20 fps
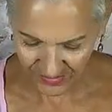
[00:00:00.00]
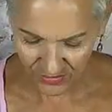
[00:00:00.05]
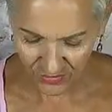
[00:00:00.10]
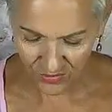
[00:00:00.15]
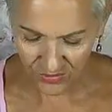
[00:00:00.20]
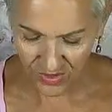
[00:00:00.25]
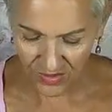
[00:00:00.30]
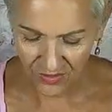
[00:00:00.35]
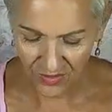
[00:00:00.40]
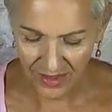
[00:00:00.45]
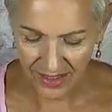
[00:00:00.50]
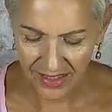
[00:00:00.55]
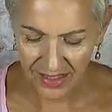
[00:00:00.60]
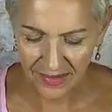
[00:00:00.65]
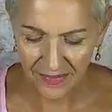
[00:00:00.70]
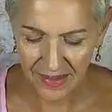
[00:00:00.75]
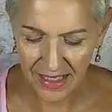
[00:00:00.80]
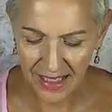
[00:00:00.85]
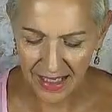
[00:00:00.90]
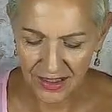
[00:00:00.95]
Well, you've got
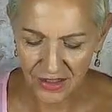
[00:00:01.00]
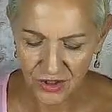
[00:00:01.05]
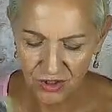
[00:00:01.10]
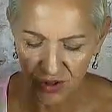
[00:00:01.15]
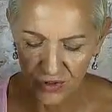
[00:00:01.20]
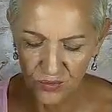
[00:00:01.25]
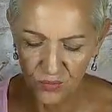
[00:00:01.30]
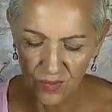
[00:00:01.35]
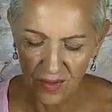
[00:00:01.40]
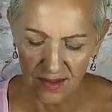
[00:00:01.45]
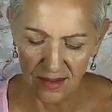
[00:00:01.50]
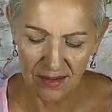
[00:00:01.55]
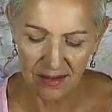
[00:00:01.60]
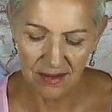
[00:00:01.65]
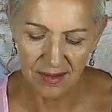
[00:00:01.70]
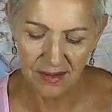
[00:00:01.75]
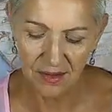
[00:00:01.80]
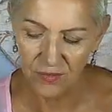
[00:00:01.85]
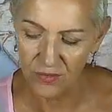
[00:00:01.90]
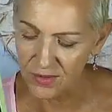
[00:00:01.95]
here the ancient
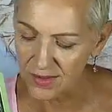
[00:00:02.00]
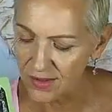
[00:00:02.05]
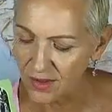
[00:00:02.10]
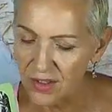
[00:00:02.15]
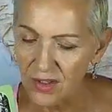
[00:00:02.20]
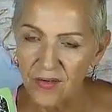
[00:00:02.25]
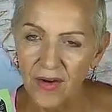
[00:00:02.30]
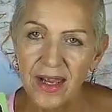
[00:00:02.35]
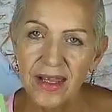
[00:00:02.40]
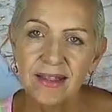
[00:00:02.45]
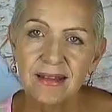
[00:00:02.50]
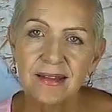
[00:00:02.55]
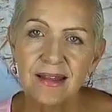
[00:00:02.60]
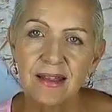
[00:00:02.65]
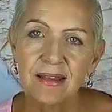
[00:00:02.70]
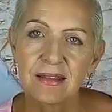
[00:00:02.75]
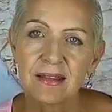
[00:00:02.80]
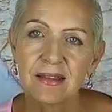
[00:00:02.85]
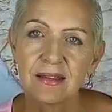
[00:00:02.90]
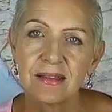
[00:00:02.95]
ones. You've also got your
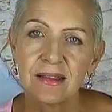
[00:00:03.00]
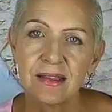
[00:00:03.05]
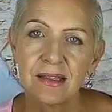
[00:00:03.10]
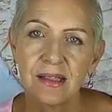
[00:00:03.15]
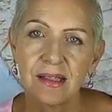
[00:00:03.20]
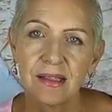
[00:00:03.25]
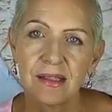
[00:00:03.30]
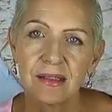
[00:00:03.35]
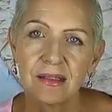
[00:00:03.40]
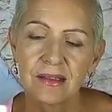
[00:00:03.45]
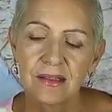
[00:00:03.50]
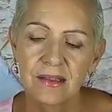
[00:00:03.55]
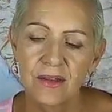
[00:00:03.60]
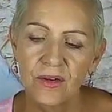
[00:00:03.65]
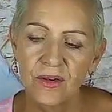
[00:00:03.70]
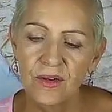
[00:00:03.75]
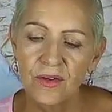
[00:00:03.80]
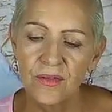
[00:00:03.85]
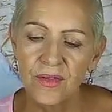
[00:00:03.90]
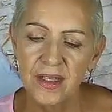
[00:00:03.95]
ancestors sitting here. So
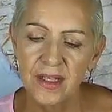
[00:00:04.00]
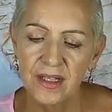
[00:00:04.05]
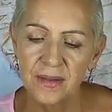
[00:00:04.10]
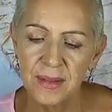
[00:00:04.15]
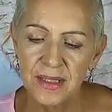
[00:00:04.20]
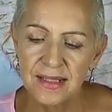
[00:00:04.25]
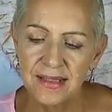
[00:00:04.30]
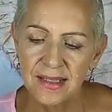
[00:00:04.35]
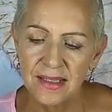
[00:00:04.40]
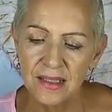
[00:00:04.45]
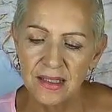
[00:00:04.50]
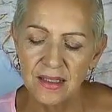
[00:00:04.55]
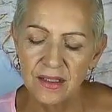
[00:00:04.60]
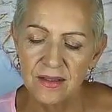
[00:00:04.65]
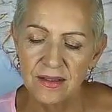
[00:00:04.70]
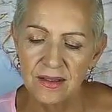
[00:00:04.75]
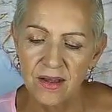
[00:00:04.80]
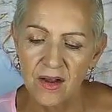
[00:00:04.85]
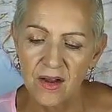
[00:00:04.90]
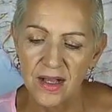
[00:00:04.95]
they're going to be sending you
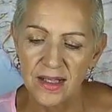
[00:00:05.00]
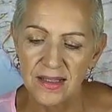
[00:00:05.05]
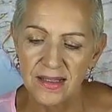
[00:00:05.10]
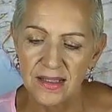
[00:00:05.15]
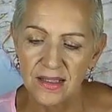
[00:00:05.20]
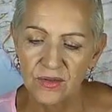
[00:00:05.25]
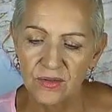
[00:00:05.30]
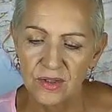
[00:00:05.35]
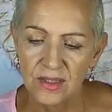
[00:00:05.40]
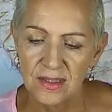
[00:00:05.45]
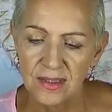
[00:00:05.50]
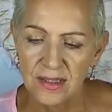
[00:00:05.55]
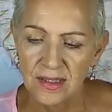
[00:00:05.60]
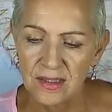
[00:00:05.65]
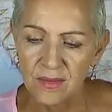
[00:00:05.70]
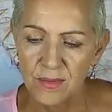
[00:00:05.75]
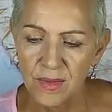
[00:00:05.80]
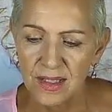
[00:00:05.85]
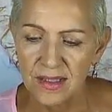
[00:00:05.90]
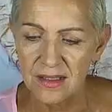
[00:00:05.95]
signs,
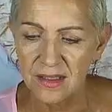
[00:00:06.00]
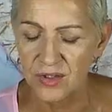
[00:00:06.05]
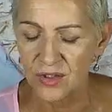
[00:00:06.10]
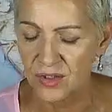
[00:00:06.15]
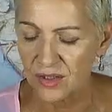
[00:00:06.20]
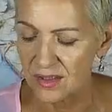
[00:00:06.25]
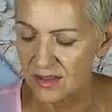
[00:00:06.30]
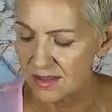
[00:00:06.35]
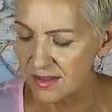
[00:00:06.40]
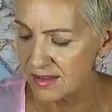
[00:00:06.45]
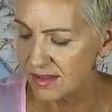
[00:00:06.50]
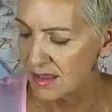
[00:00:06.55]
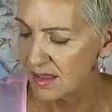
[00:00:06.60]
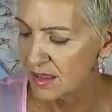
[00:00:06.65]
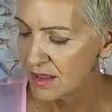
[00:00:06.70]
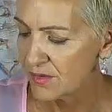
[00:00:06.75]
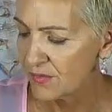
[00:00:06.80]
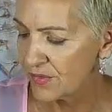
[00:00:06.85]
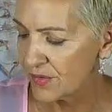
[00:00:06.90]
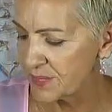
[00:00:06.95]
synchronicities, messages
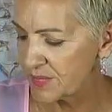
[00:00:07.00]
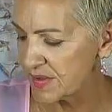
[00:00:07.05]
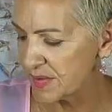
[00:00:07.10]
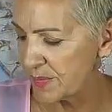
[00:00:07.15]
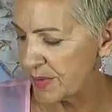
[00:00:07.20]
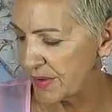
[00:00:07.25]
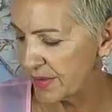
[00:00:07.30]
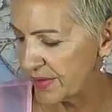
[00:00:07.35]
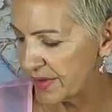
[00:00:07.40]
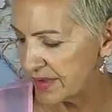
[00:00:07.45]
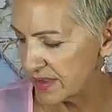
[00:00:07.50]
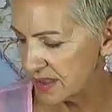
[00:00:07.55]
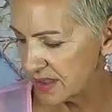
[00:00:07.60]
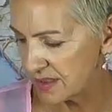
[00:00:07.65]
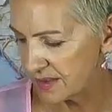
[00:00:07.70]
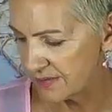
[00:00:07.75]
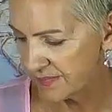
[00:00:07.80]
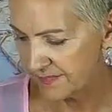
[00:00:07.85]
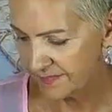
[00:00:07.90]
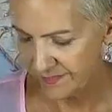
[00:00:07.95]
from spirit.